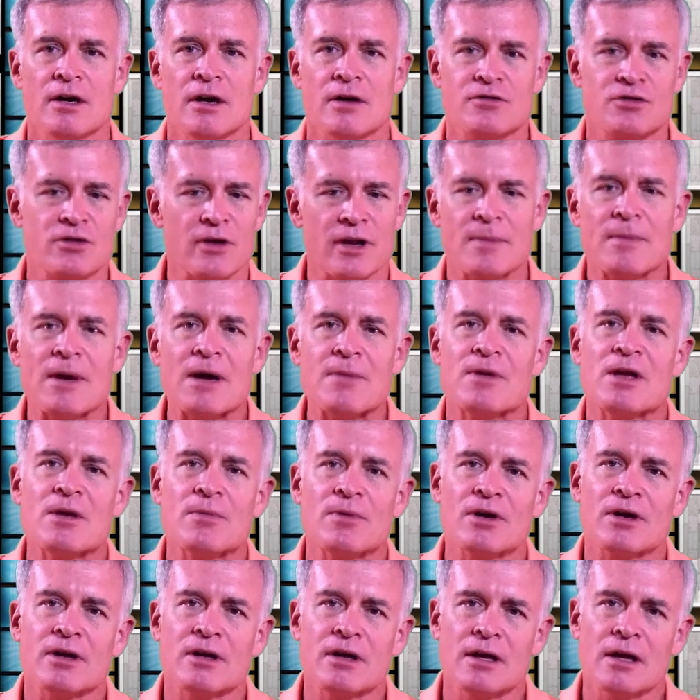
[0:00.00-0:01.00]
so that I might be
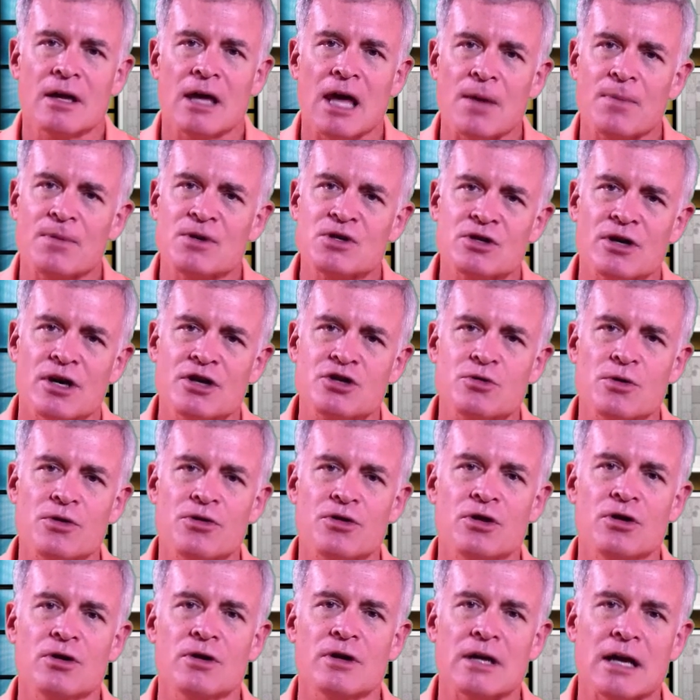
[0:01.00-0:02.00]
able to keep in touch
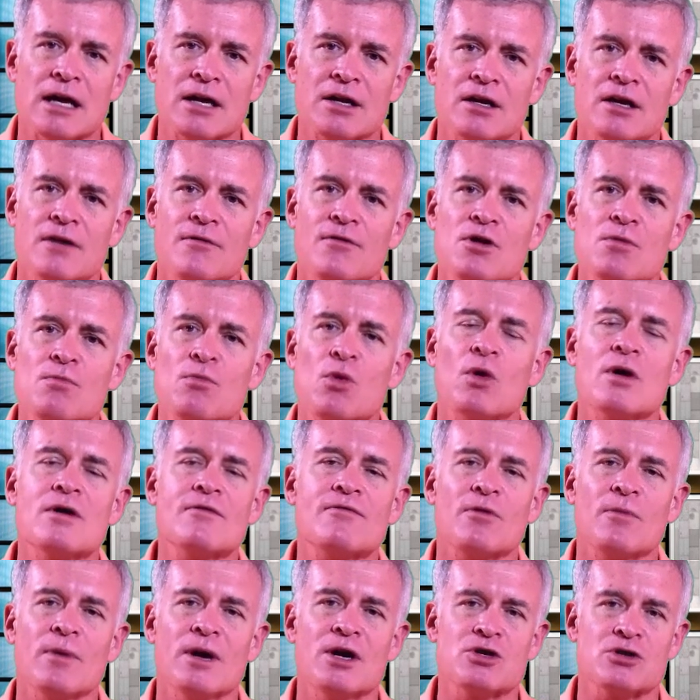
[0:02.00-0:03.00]
with you and give you more
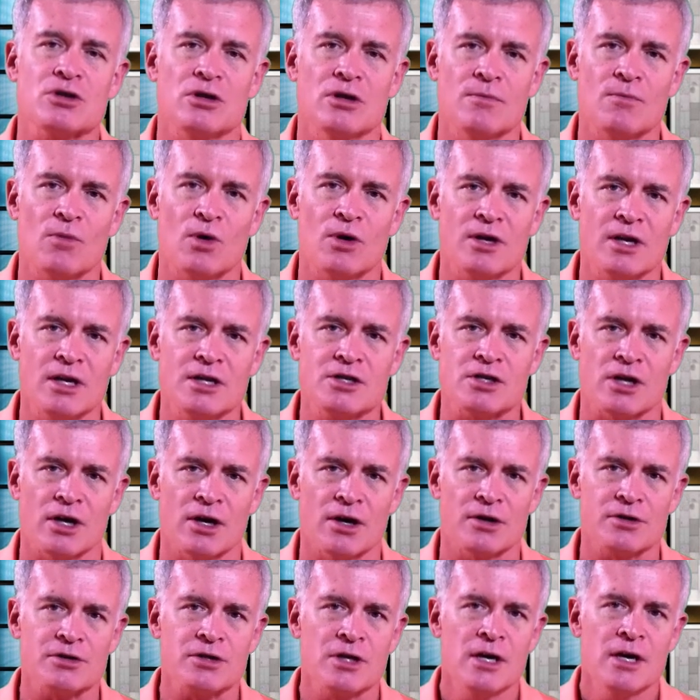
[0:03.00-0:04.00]
information and more
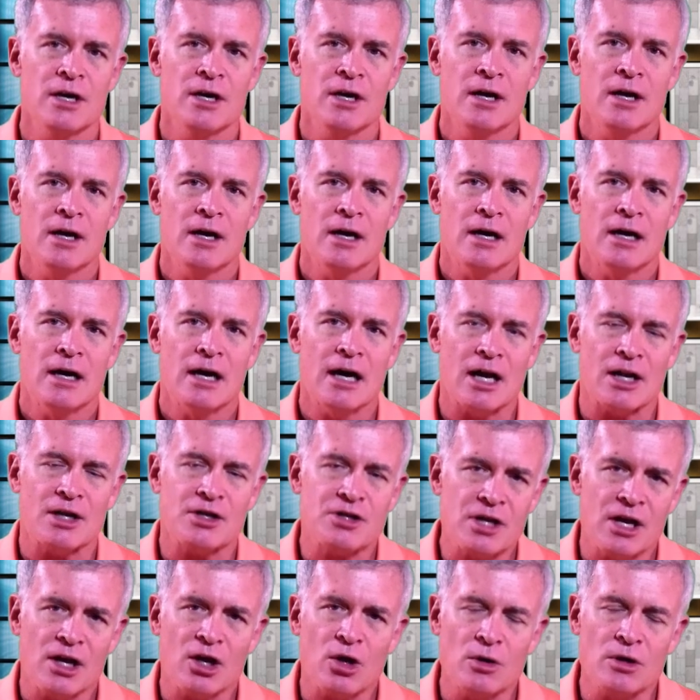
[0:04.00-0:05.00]
details how
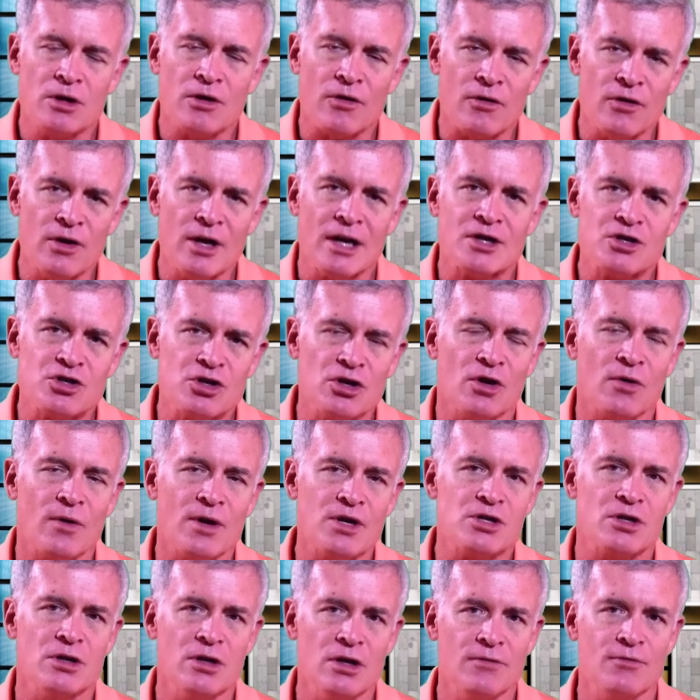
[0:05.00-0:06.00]
to take you into the next
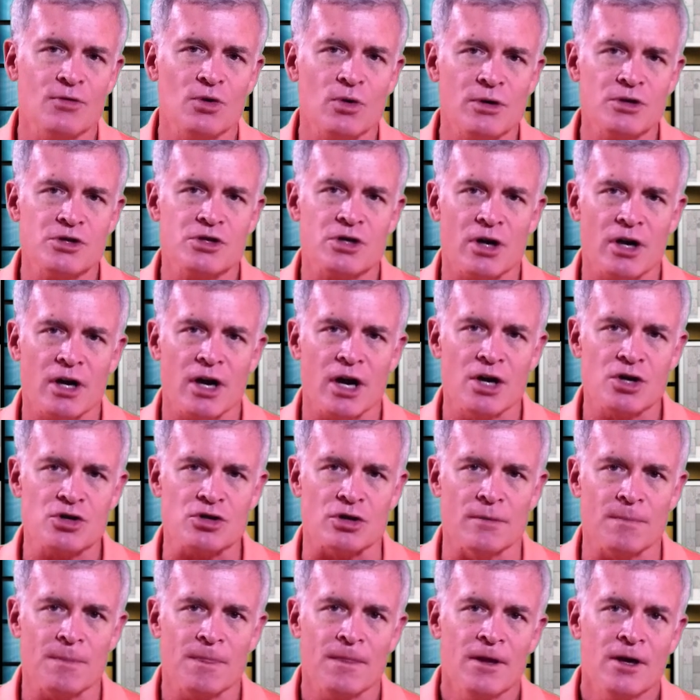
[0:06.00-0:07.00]
generation interview and
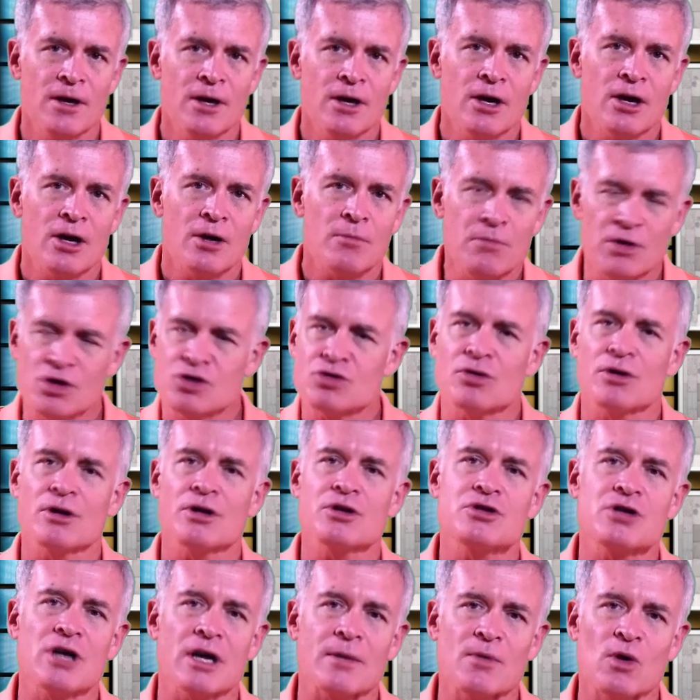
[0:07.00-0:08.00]
interrogation. Be sure
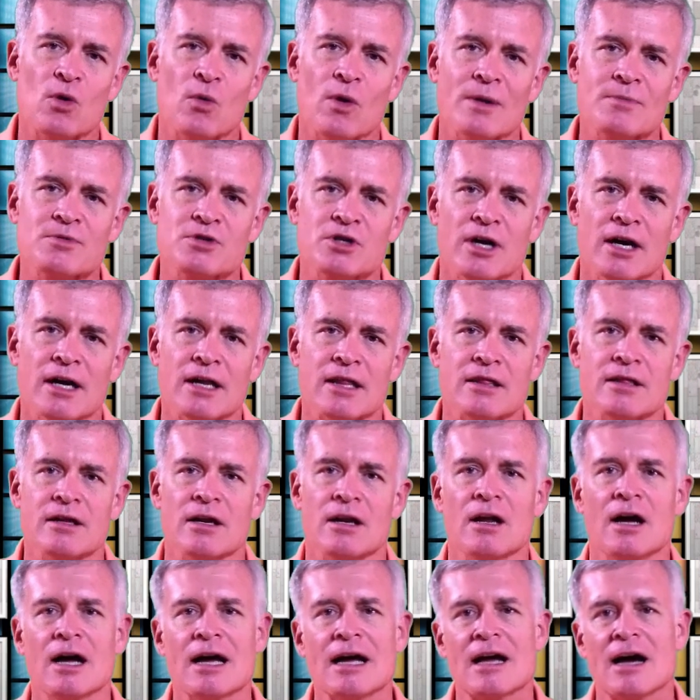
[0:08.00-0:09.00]
to check my website,
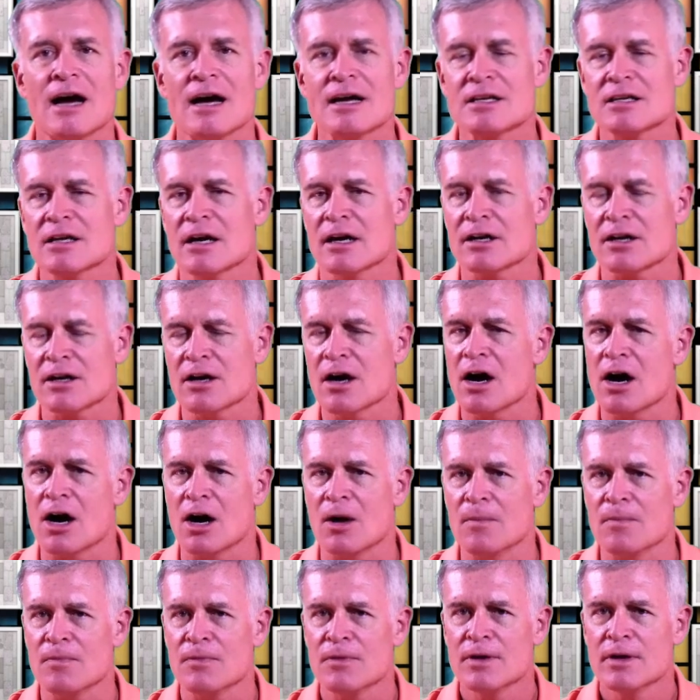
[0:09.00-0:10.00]

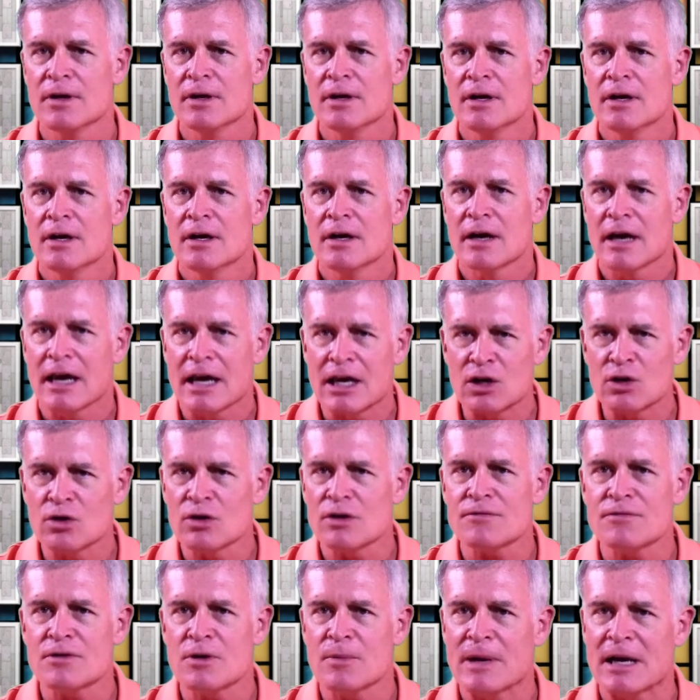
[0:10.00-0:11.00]
thelieguy.com, and
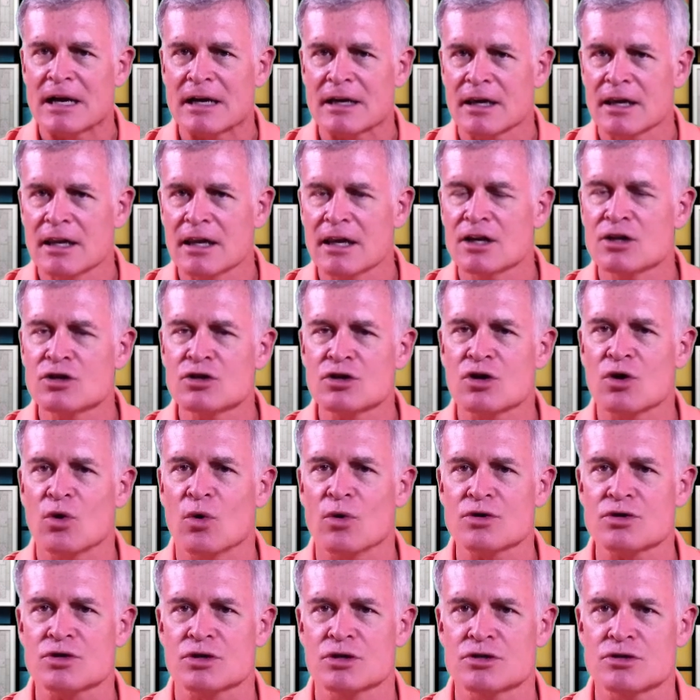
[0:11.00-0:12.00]
look about getting into
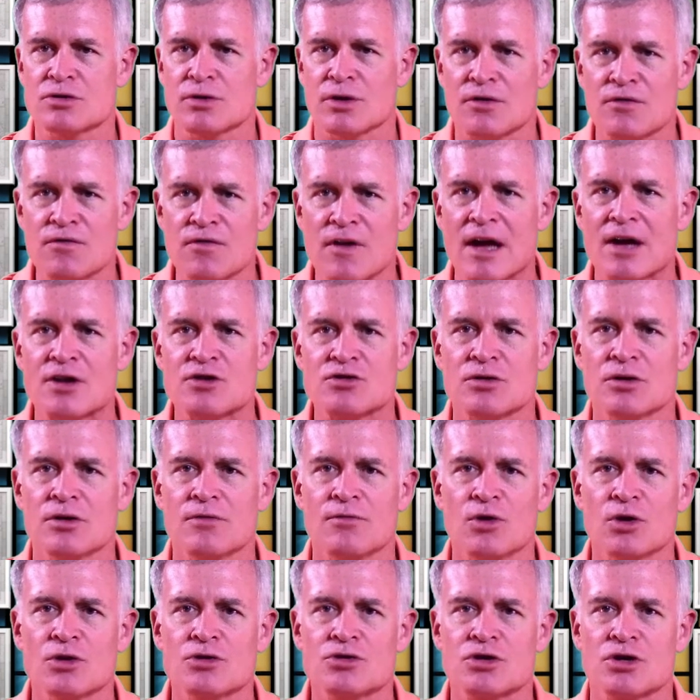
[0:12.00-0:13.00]
courses to advance your
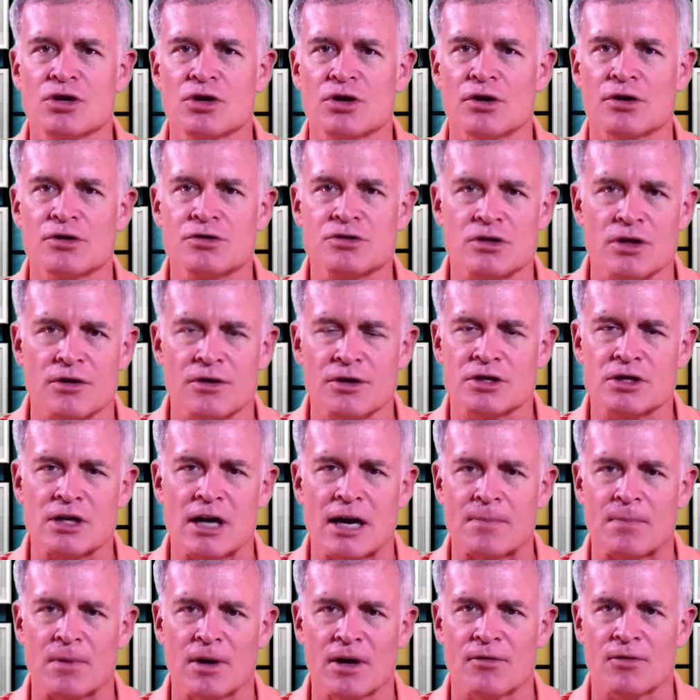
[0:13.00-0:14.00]
interviewing skills to the
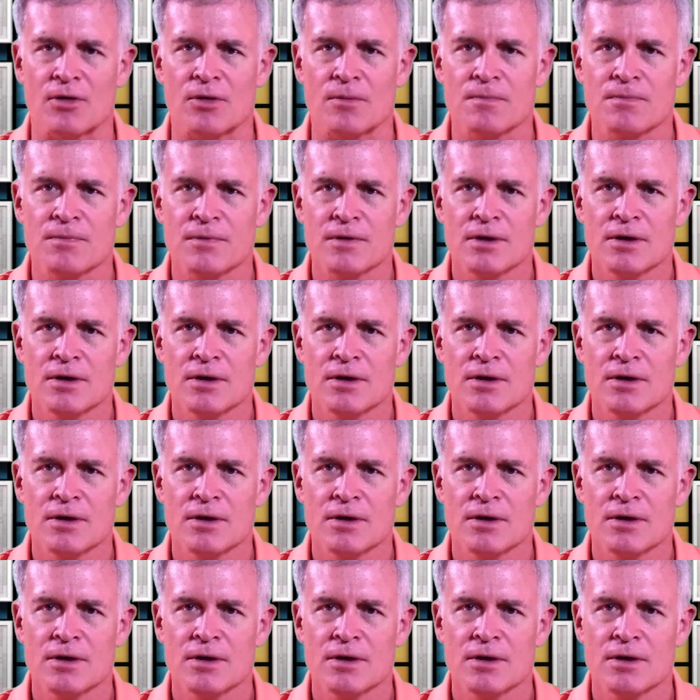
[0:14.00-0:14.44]
top level.